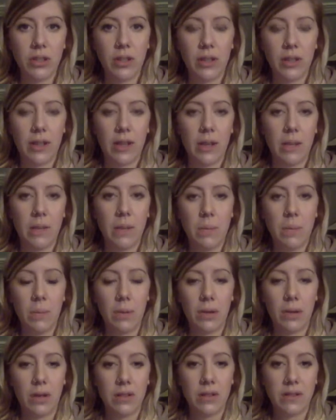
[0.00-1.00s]
a lot of people
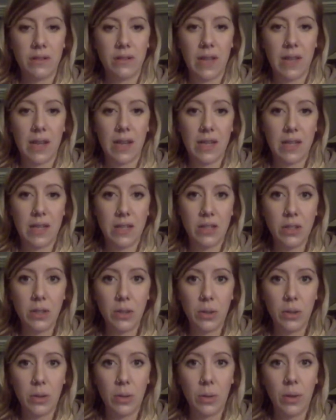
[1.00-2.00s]
in our society
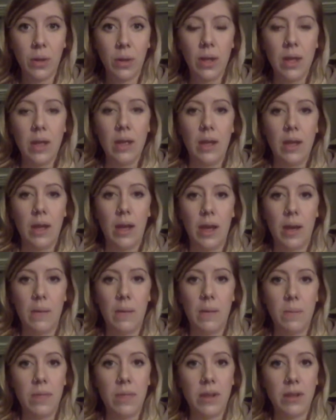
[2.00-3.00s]
do,
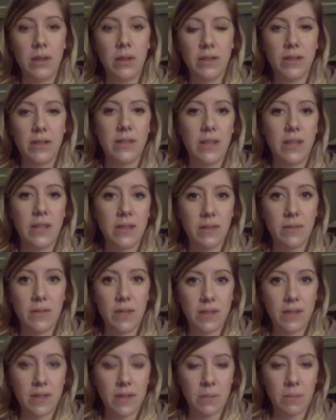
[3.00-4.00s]
there's a sense of
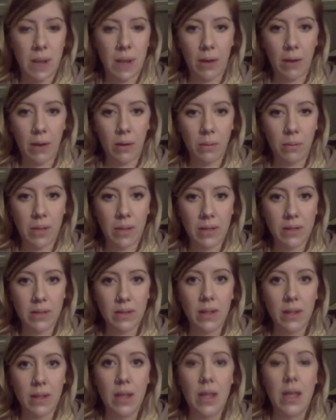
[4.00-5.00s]
disempowerment.
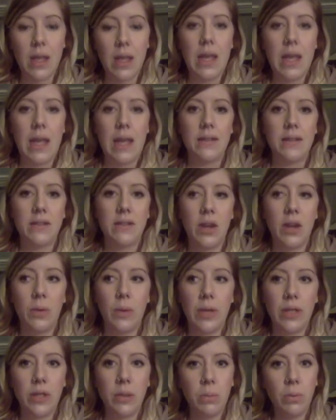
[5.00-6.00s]
And so
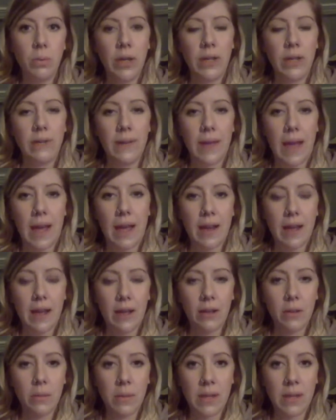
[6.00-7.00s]
when you bring that
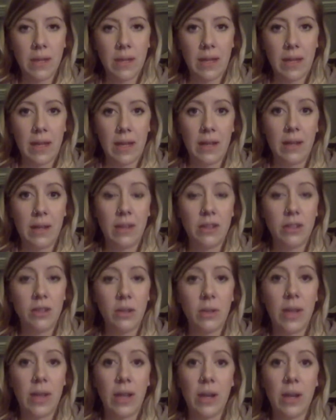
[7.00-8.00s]
element in, and there's
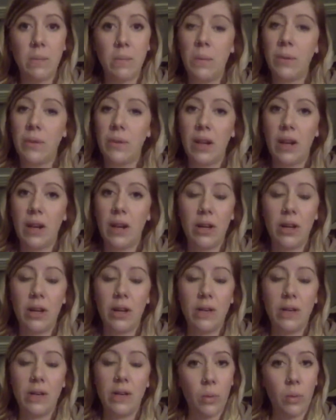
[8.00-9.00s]
a lot of people that aren't
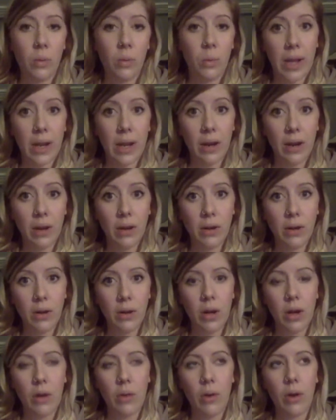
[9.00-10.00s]
even aware
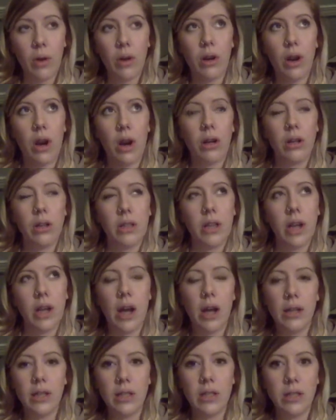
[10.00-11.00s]
or aren't
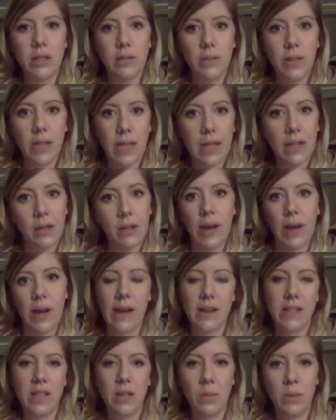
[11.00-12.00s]
cognitively
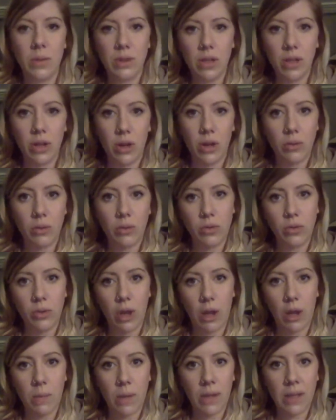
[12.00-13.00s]
interacting with their own
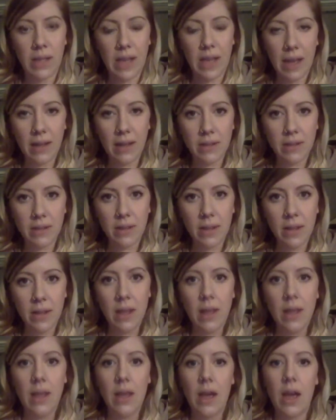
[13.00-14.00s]
trauma yet.
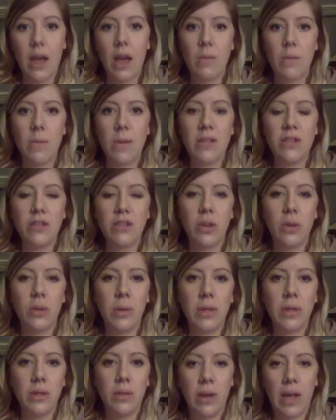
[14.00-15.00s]
And so
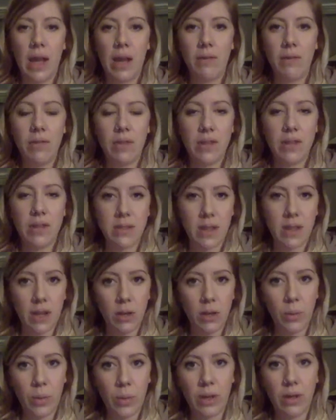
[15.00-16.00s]
when you have this
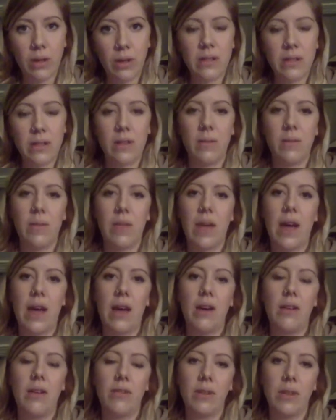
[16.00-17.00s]
unawareness of that,
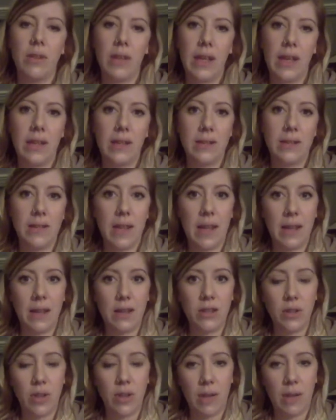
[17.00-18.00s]
of clients,
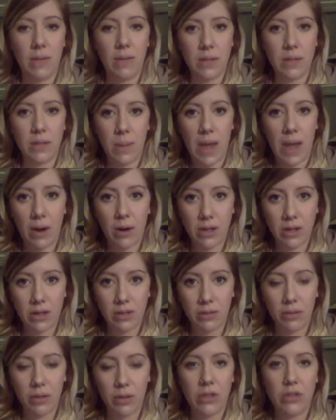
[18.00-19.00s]
and you have this power
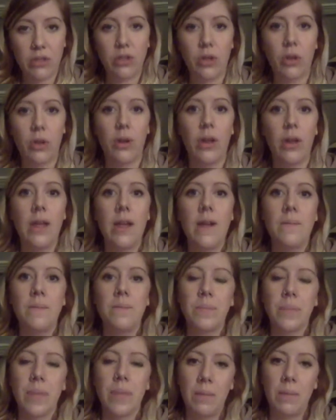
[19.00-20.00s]
differential,
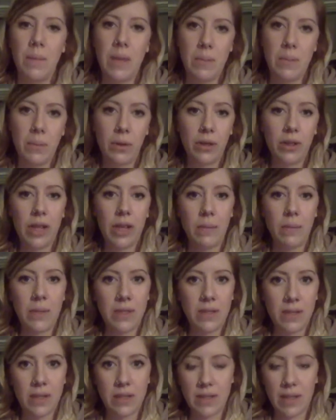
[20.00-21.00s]
people are coming
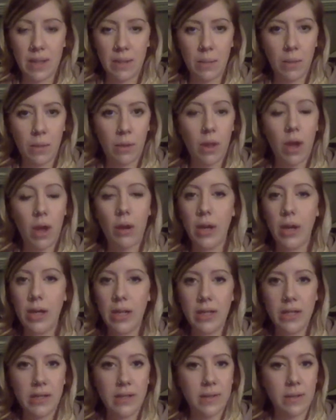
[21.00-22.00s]
to the table
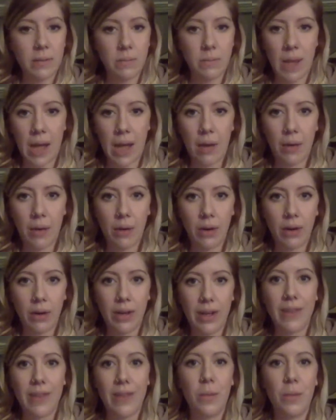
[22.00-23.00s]
already disempowered,
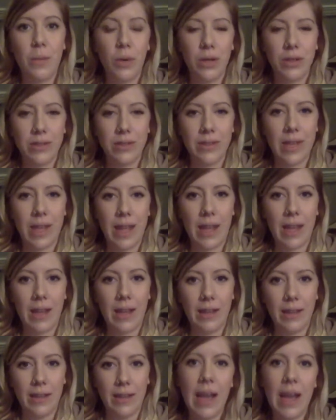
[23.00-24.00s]
and then we're
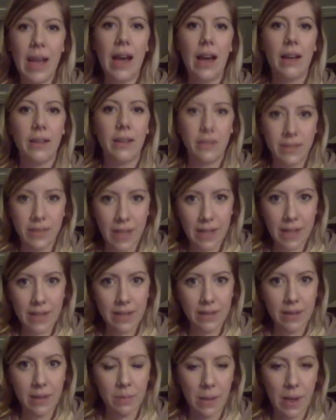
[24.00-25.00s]
saying, yeah, stay
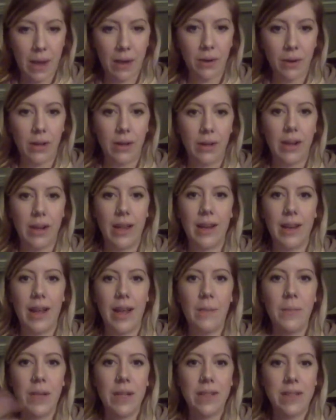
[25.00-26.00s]
disempowered, and
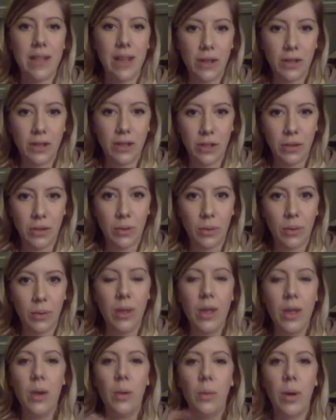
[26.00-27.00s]
I'm going to tell you
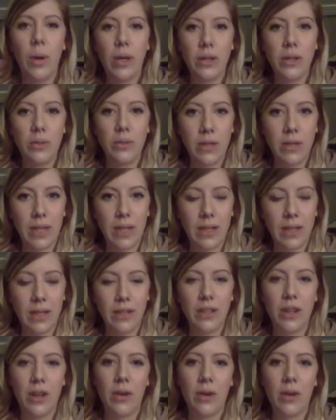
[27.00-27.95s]
what you need.